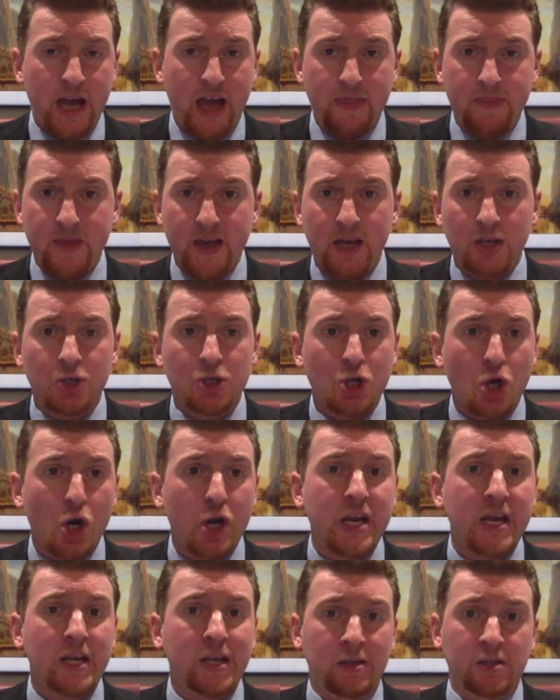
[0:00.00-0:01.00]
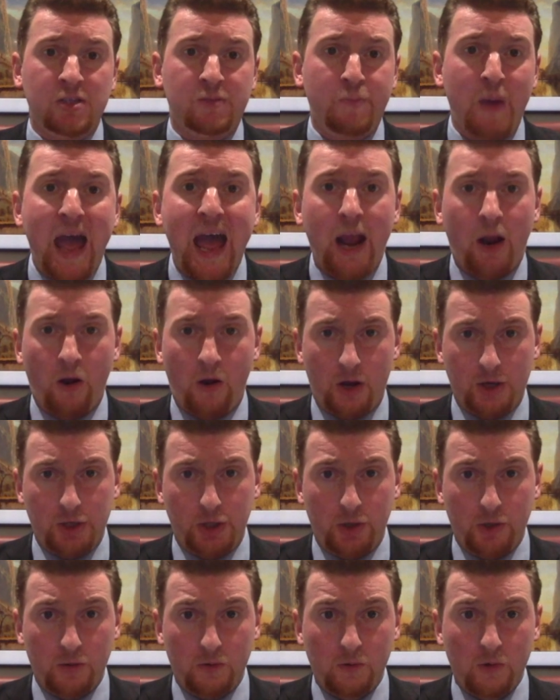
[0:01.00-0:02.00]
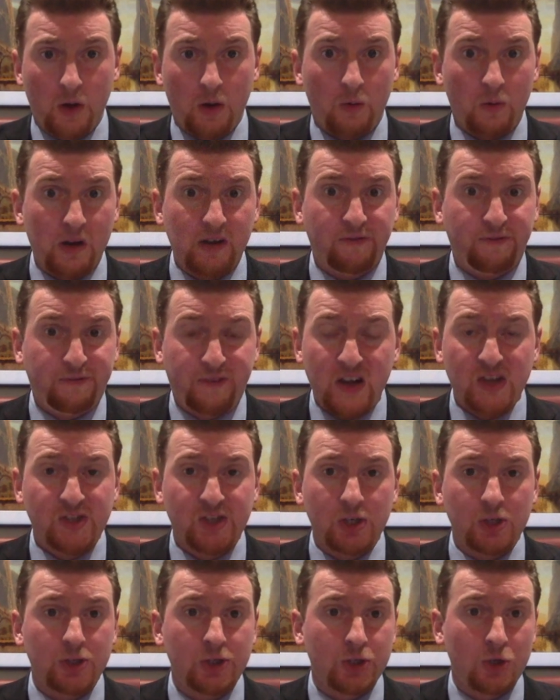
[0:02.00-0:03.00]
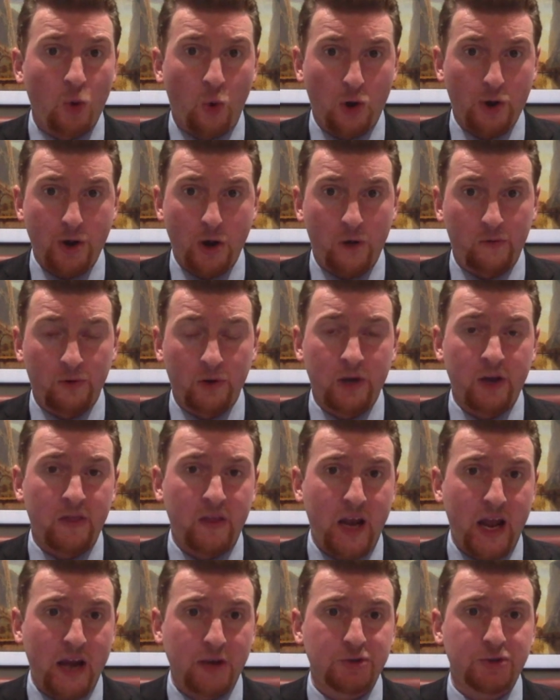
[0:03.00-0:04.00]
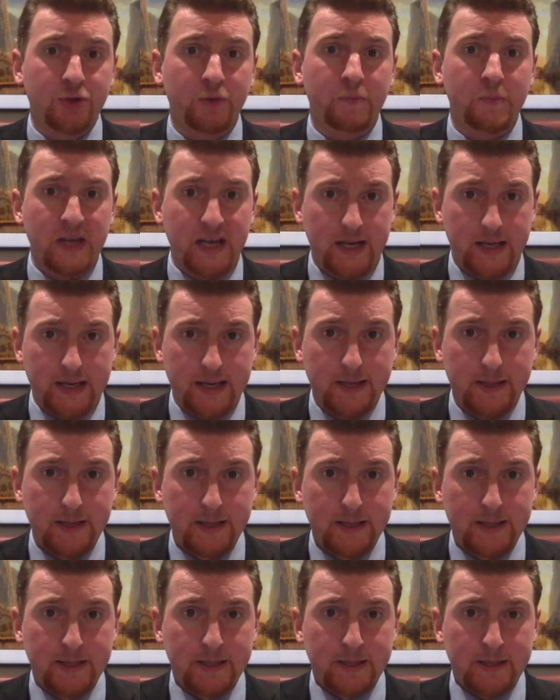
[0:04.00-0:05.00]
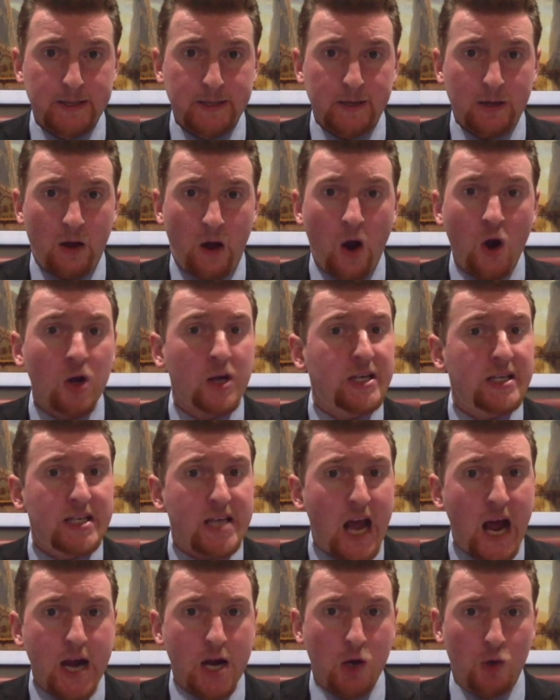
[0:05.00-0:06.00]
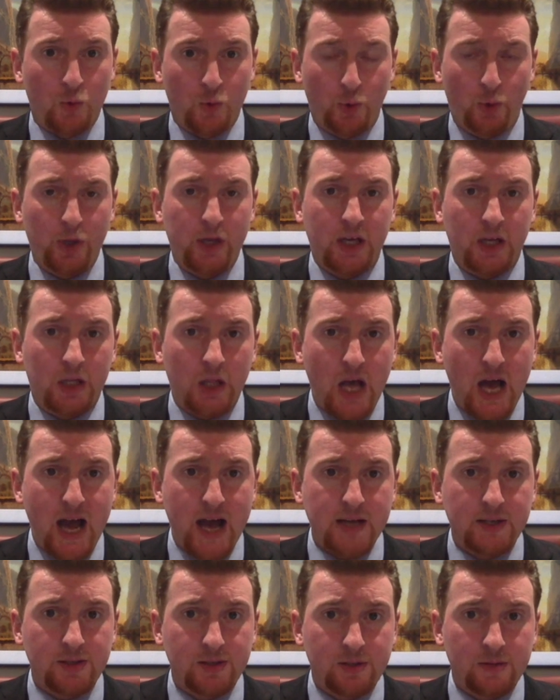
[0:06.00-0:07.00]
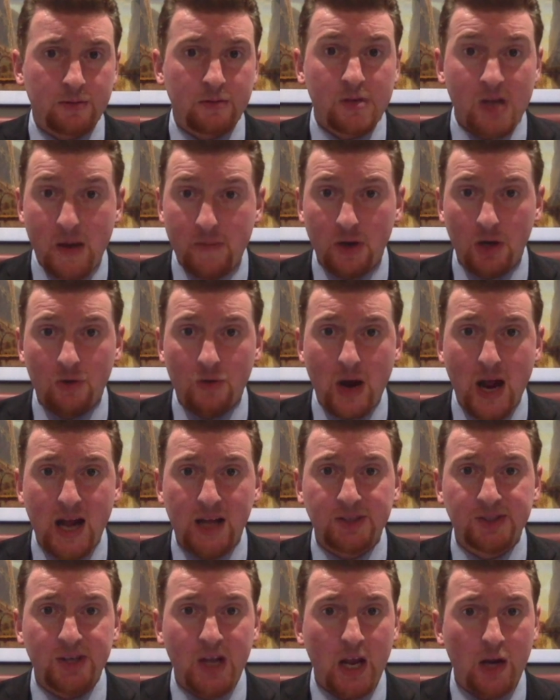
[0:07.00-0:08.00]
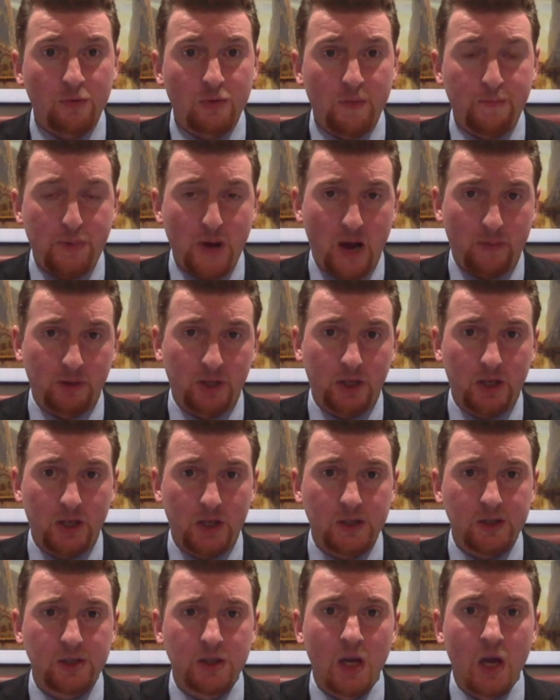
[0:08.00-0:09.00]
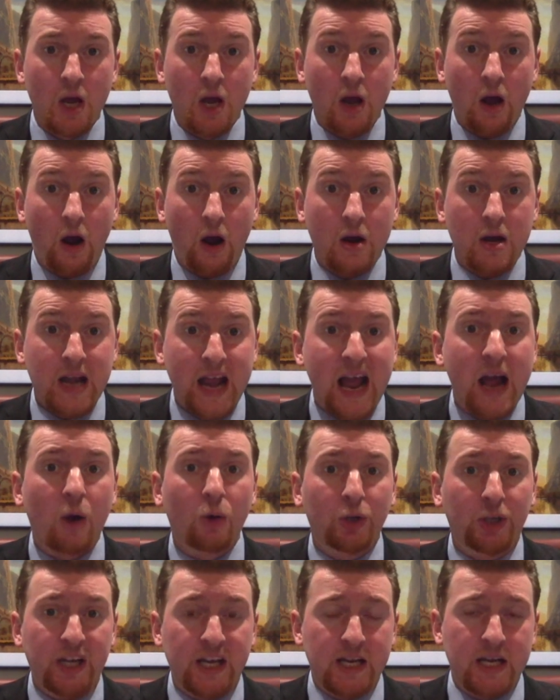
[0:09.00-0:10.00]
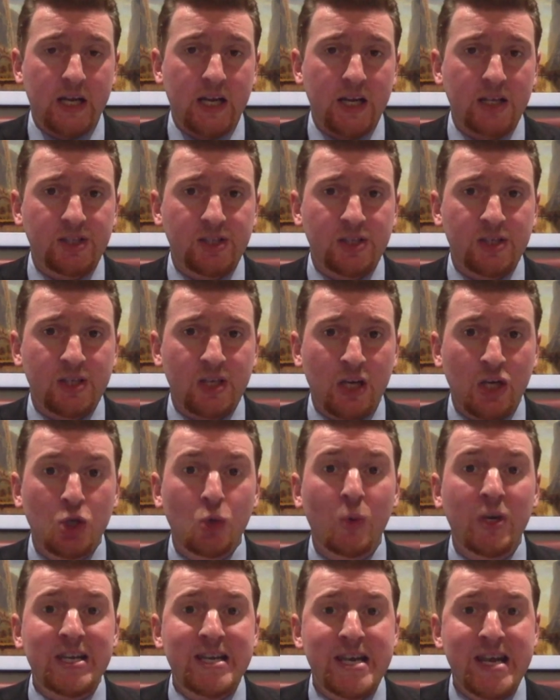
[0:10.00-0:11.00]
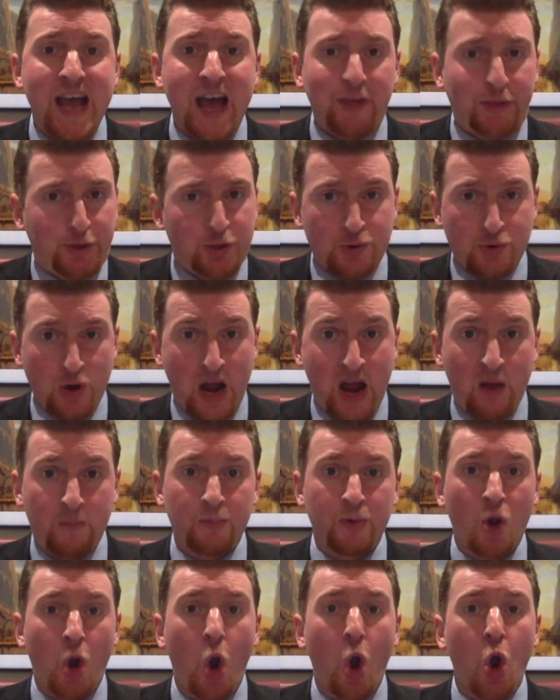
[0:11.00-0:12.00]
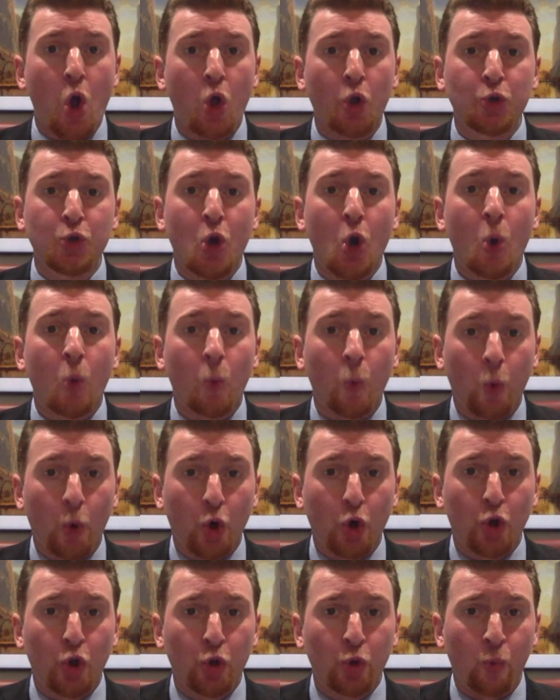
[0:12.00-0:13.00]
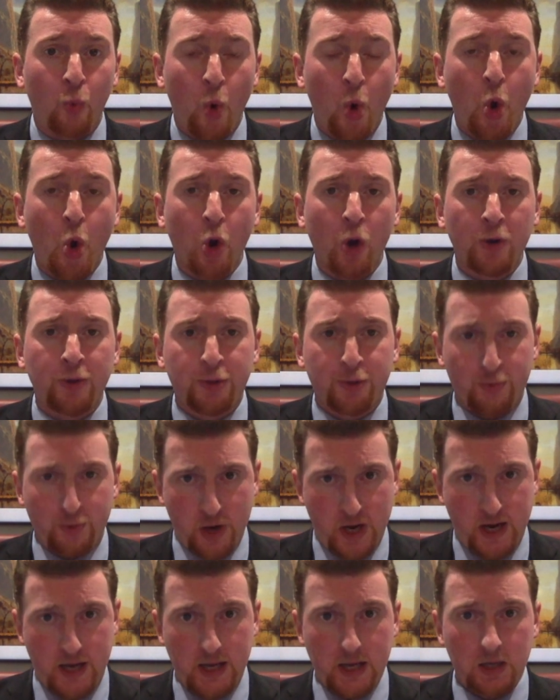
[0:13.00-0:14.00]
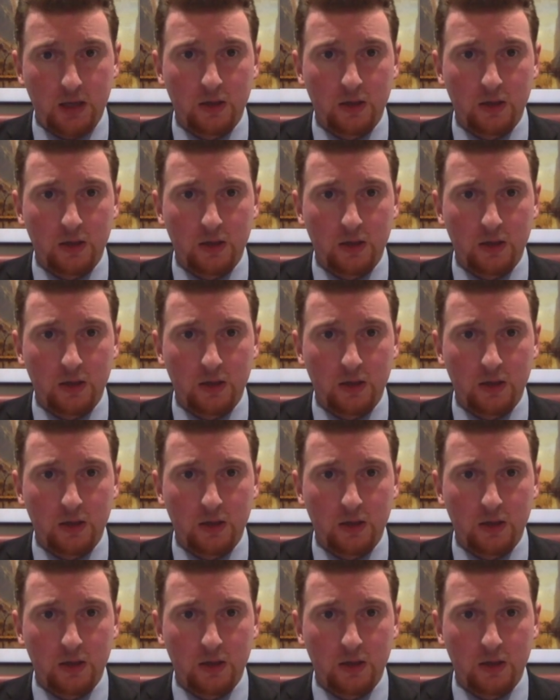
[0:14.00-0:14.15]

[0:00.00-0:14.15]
and then turning his back on you when facing scorn over it in the national media, our entire ruling class, Democrats and Republicans, are now leading us into a death trap called World War III.